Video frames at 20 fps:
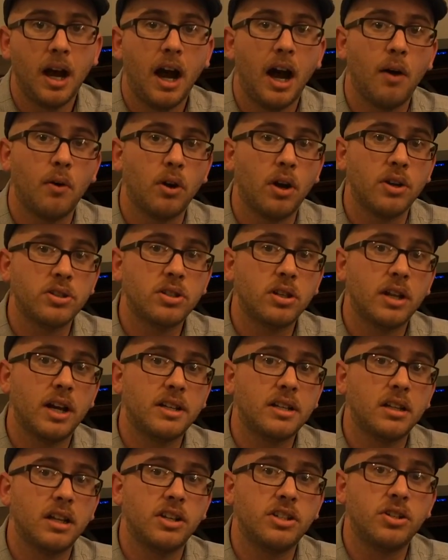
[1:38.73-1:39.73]
I would also
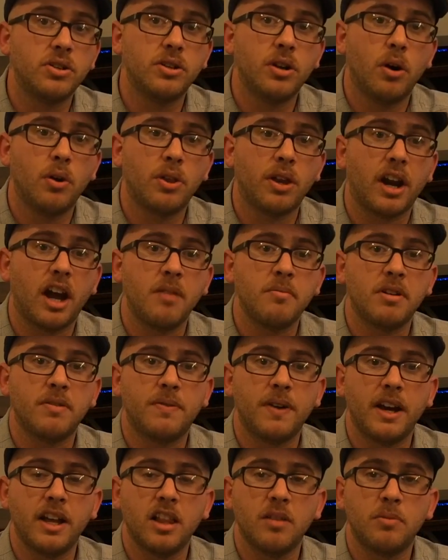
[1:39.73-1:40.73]
like to let you know that I'm
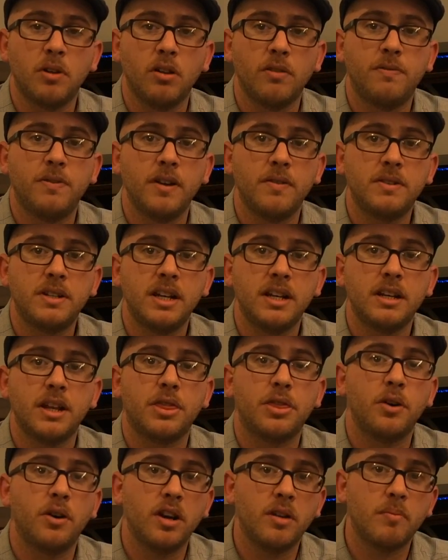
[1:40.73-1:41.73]
available 15 to
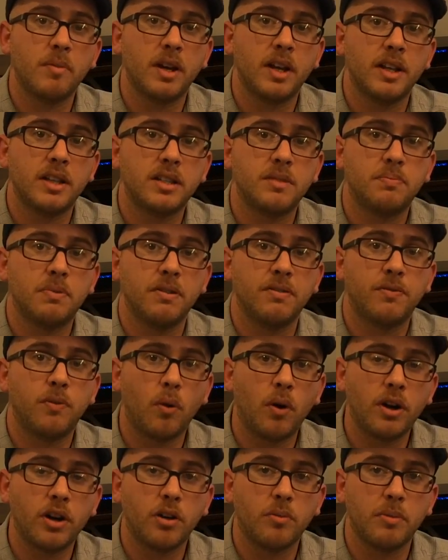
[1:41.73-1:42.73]
30 minutes
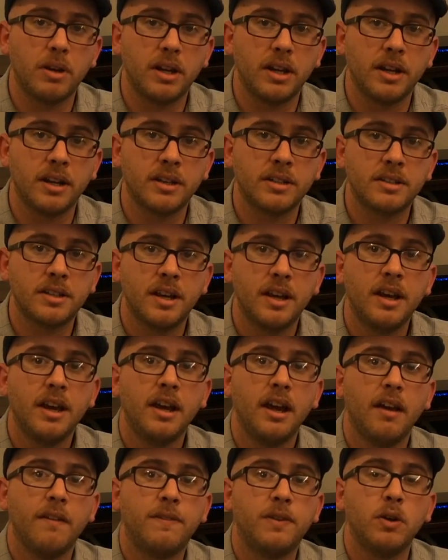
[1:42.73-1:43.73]
before your meetings
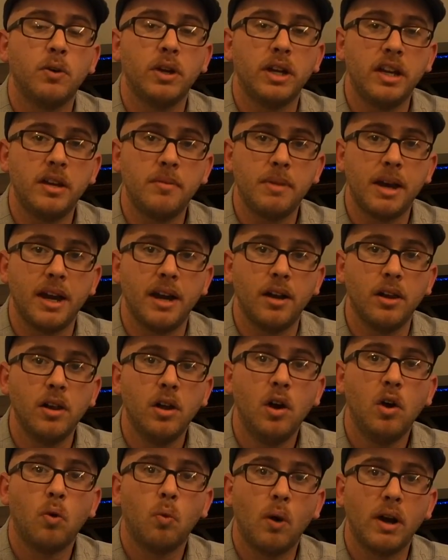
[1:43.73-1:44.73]
if you
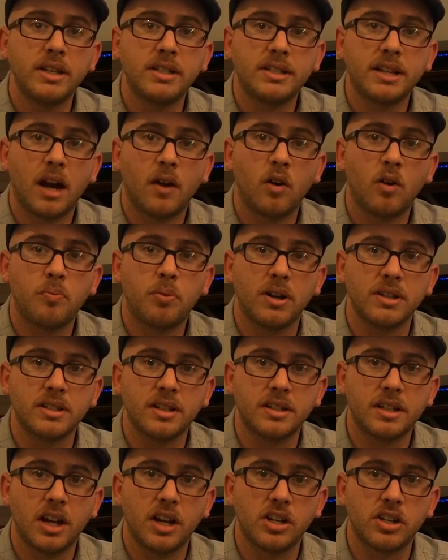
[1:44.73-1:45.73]
email
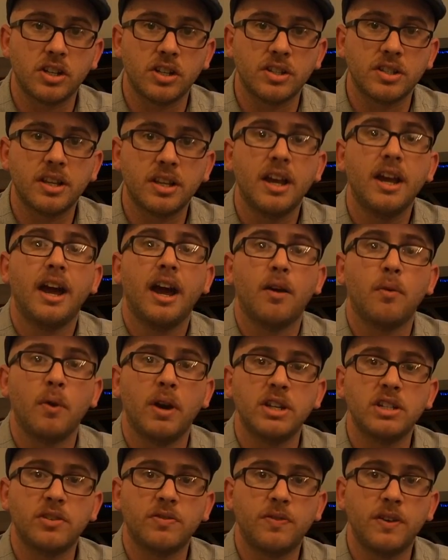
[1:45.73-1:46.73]

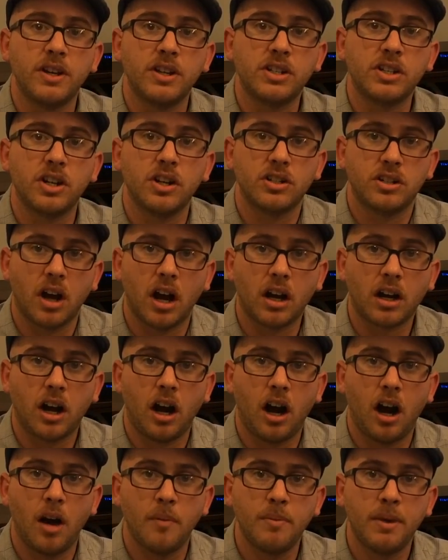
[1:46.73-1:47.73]

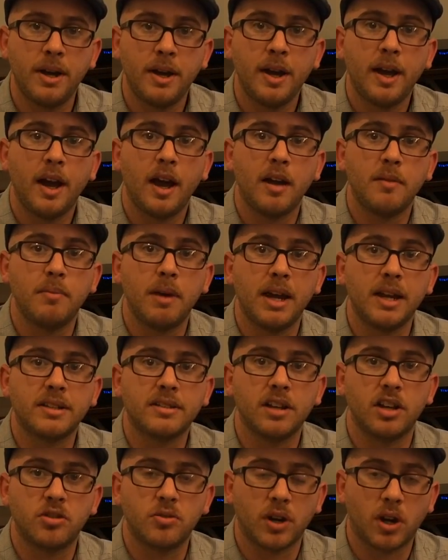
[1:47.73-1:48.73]
westtowerpresentations@razorfish.com and make
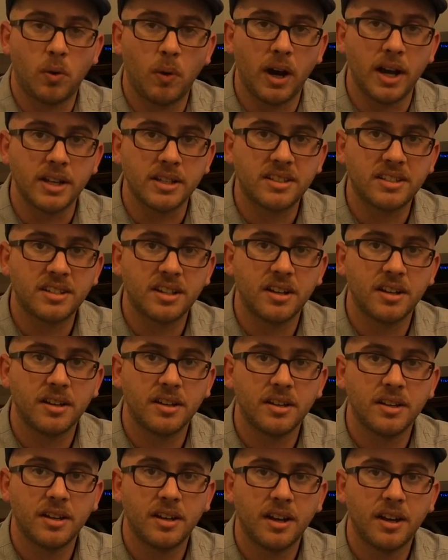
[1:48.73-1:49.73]
such request.
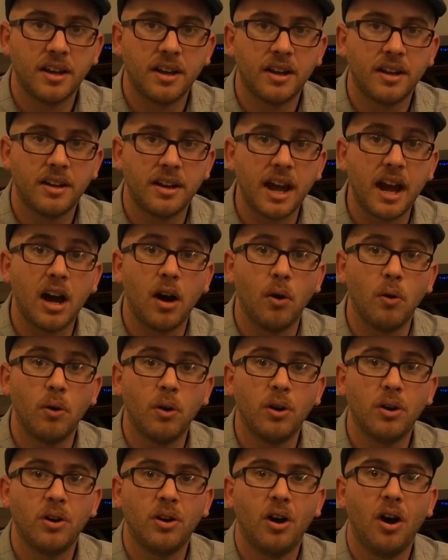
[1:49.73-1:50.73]
Now,
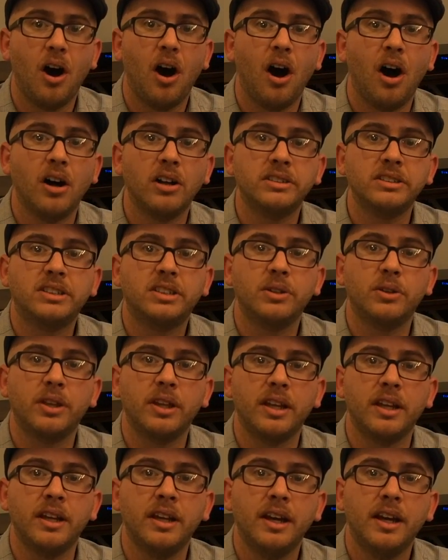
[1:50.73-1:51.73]
on to
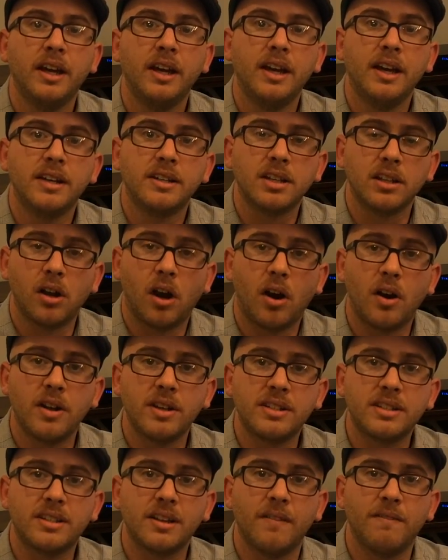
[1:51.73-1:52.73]
the
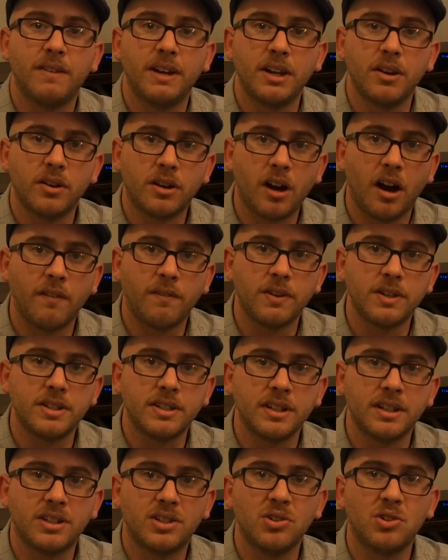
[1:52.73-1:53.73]
Teliris video
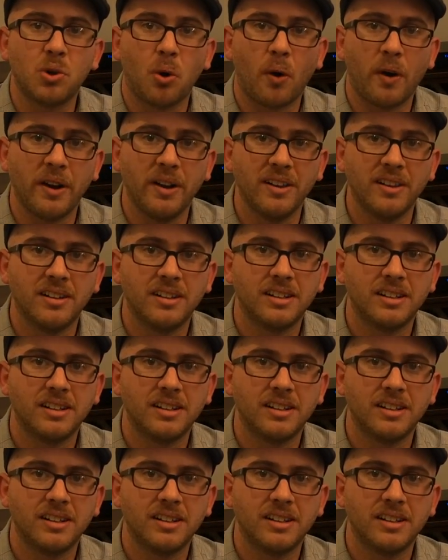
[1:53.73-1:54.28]
conferencing tutorial.